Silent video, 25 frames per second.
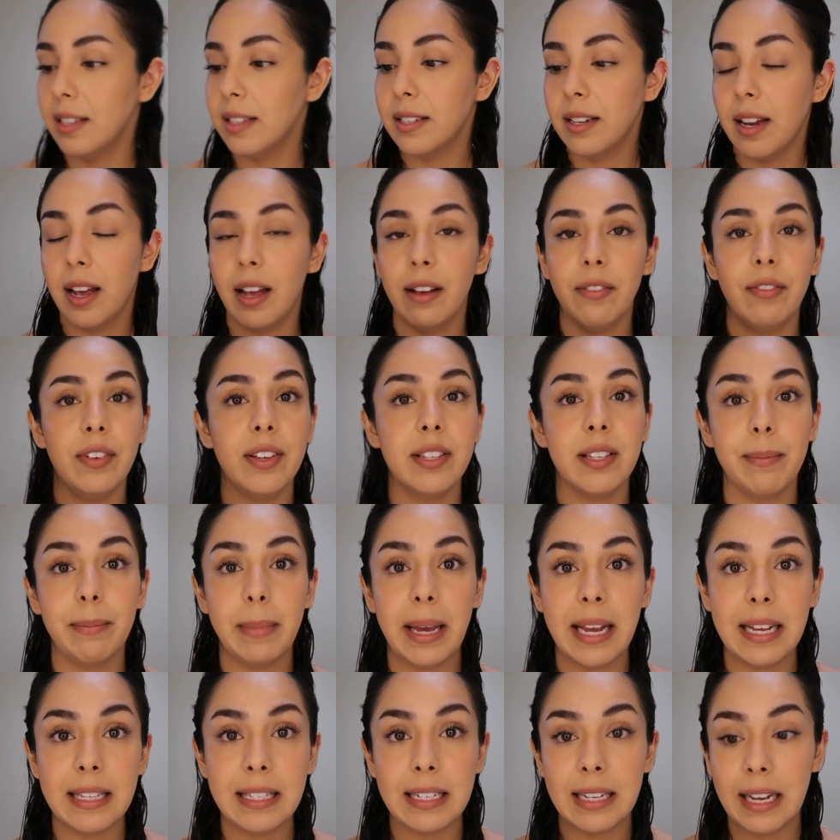stuff is
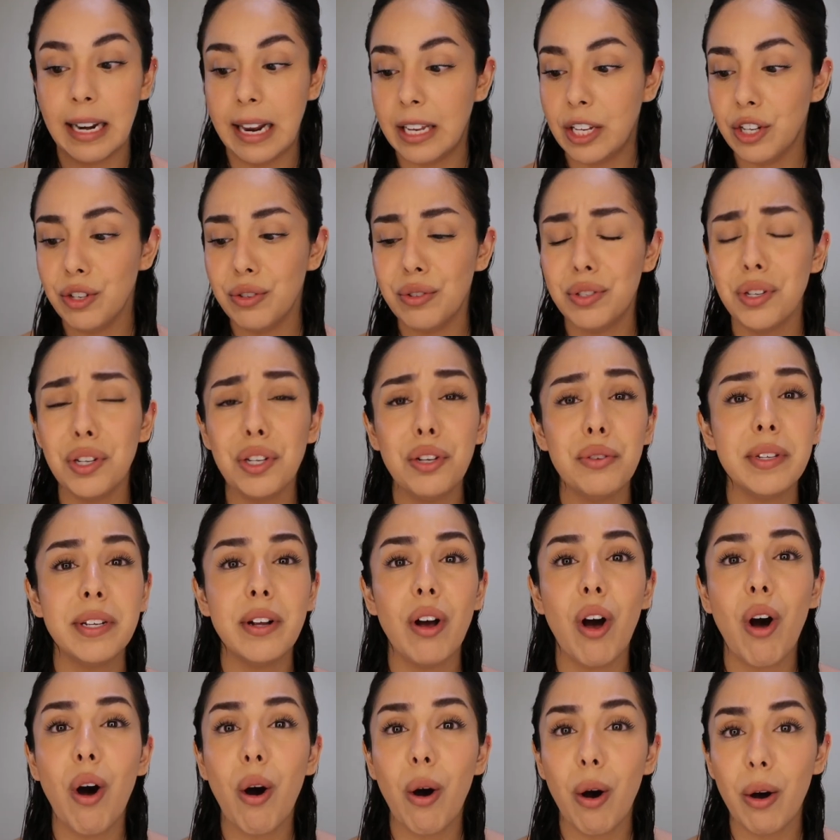amazing, and I used to use
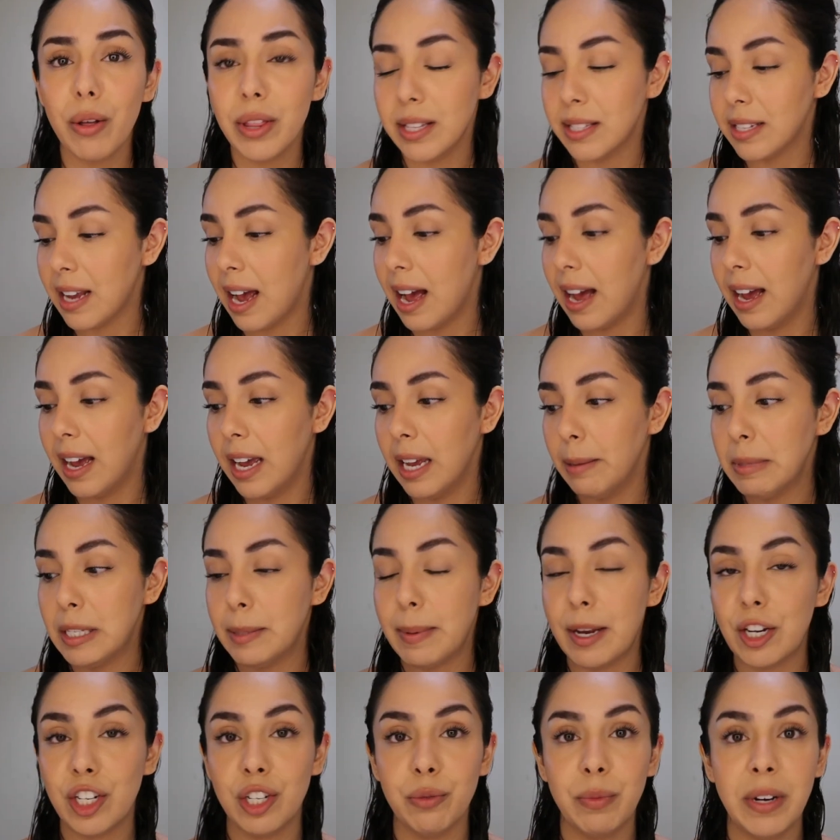it all the time,
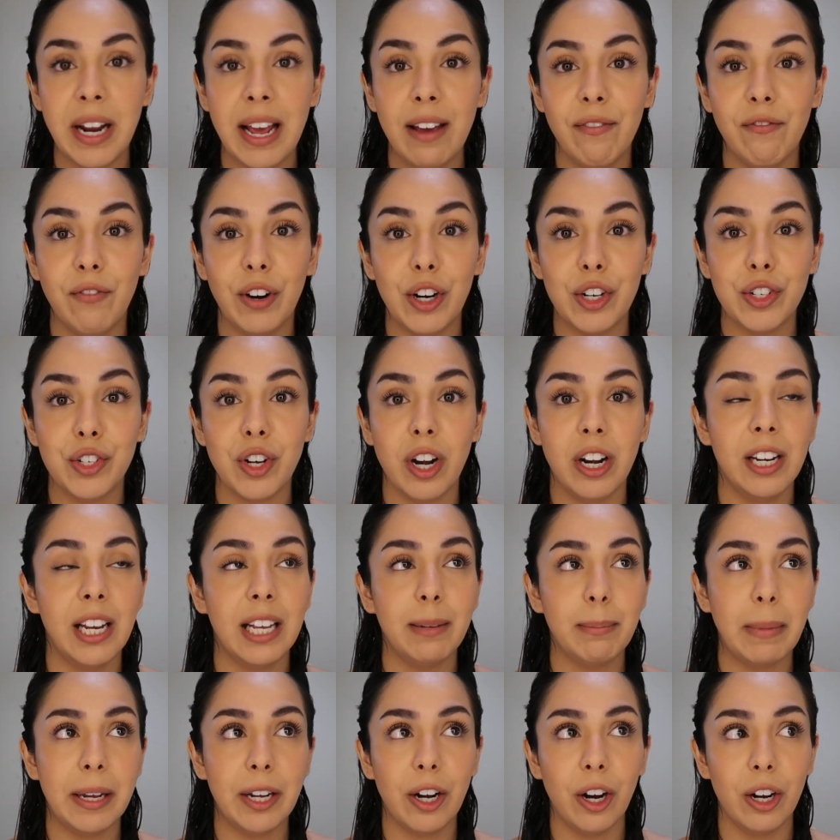especially when I first started
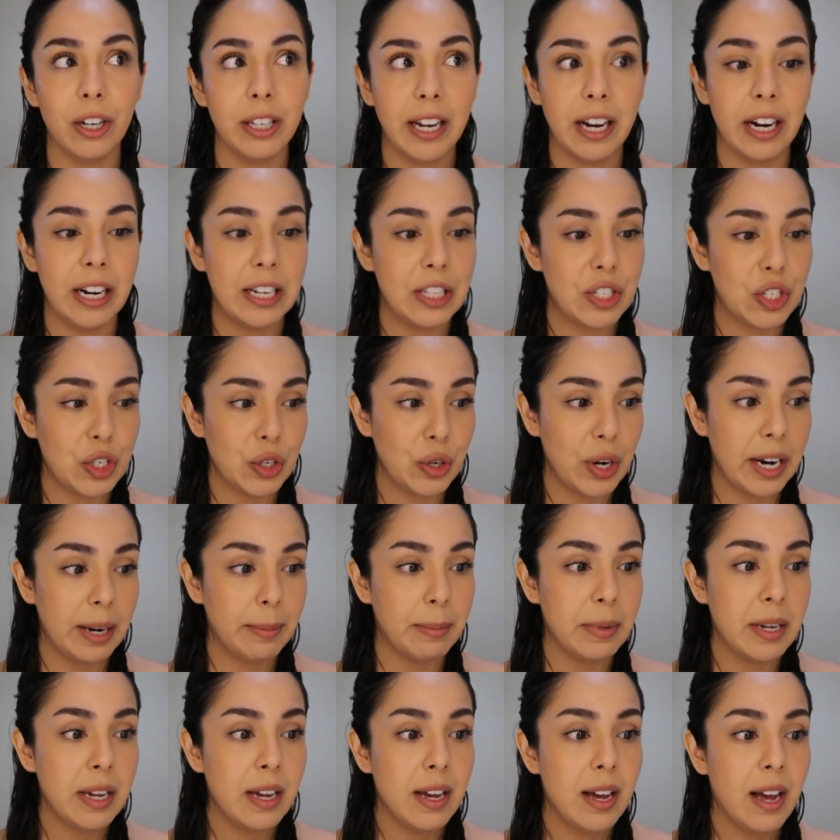like my curly hair
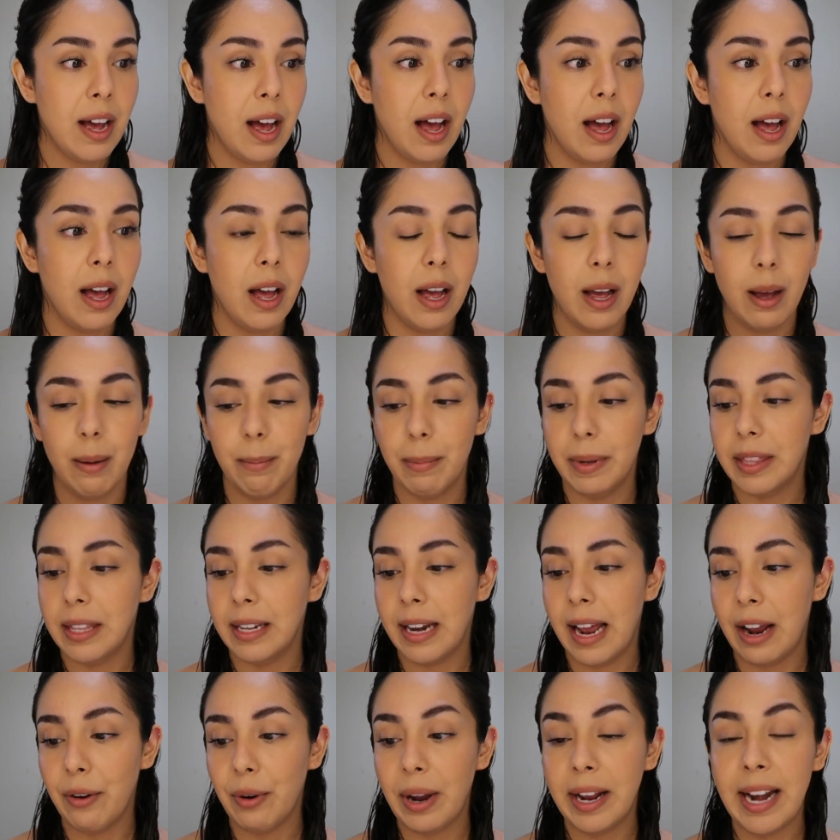Instagram, but
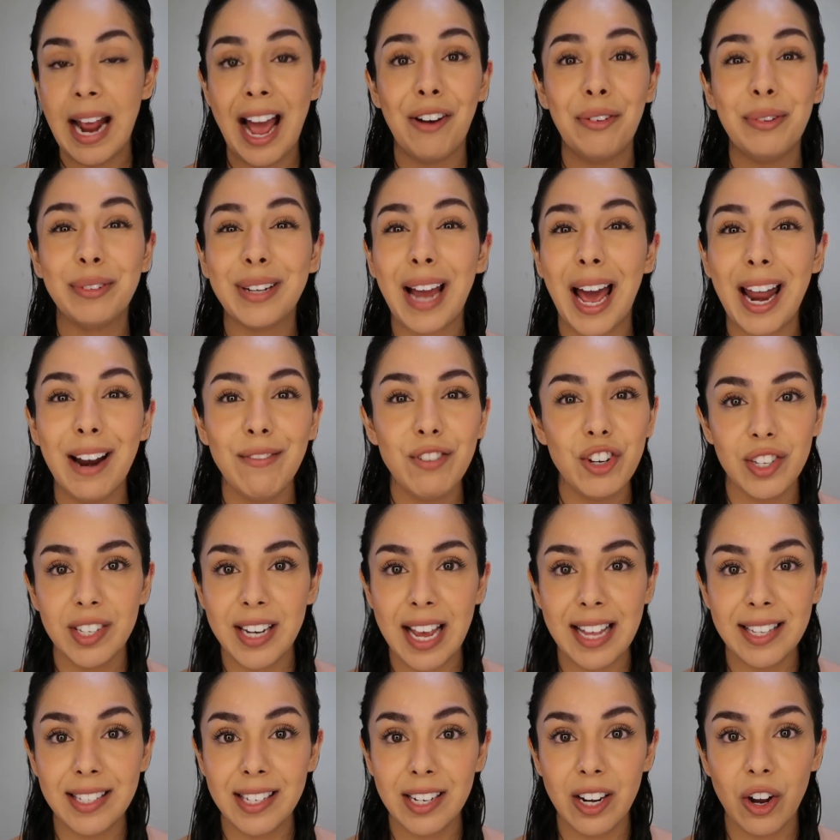then I ran out and kind of just
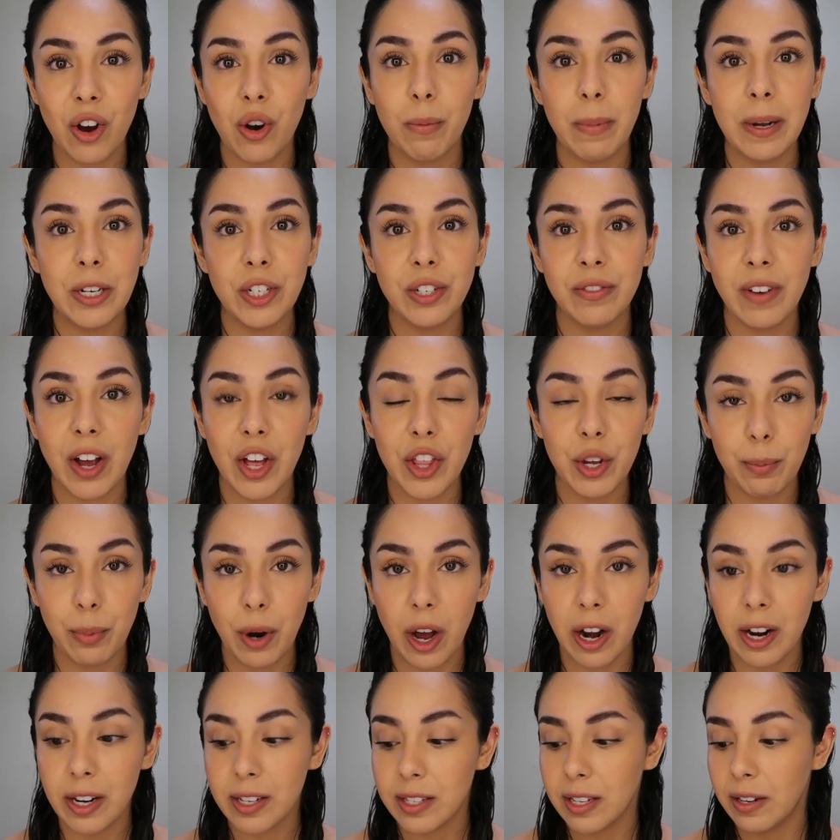tested a whole bunch of other
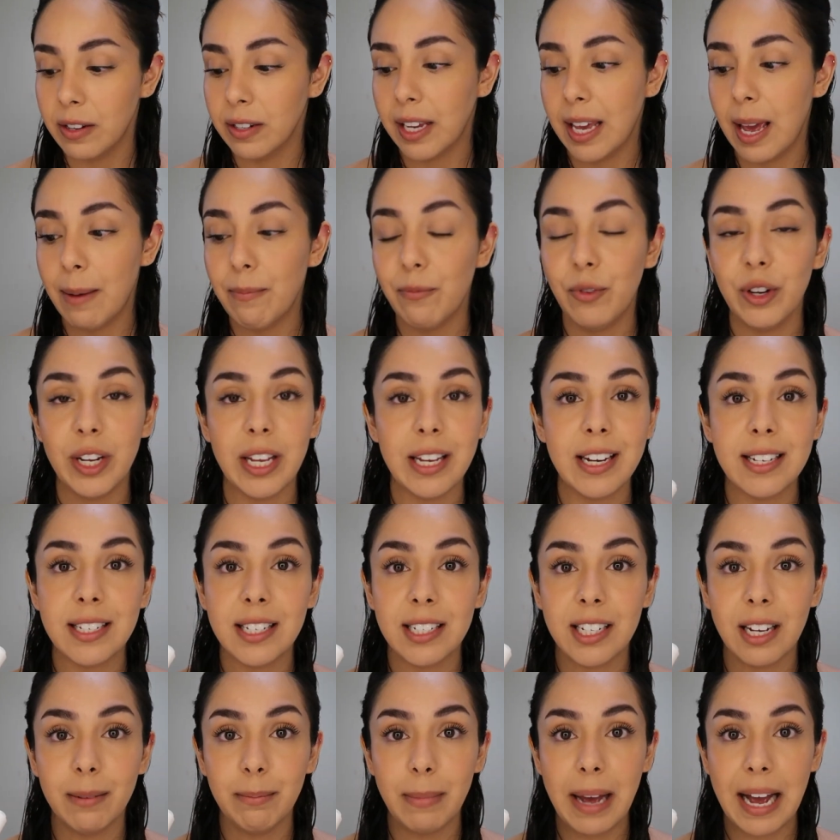products and kept forgetting
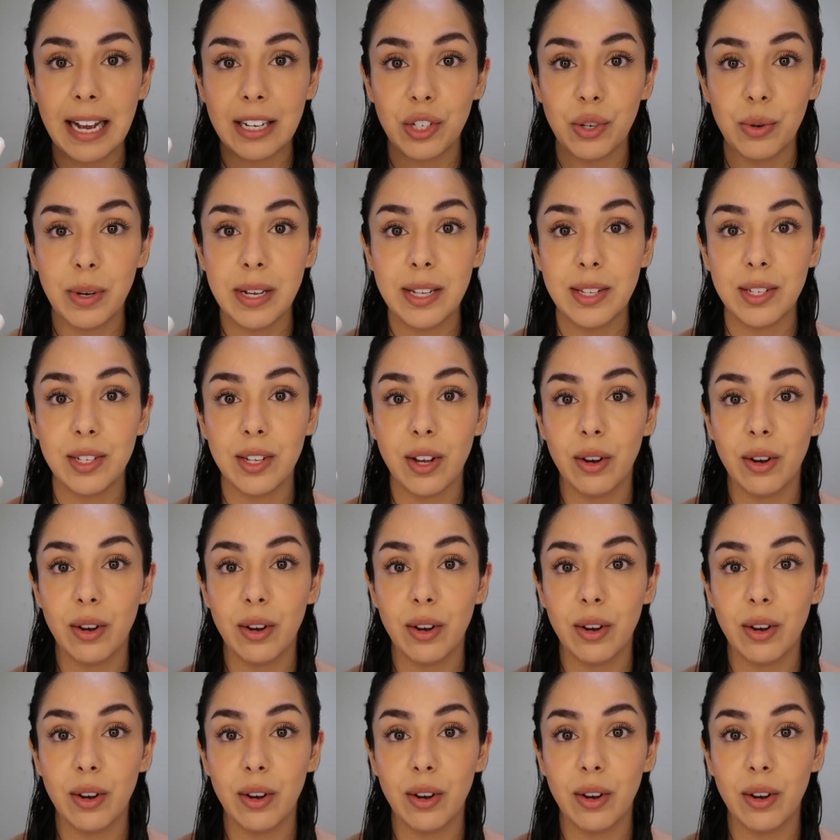to come back to it.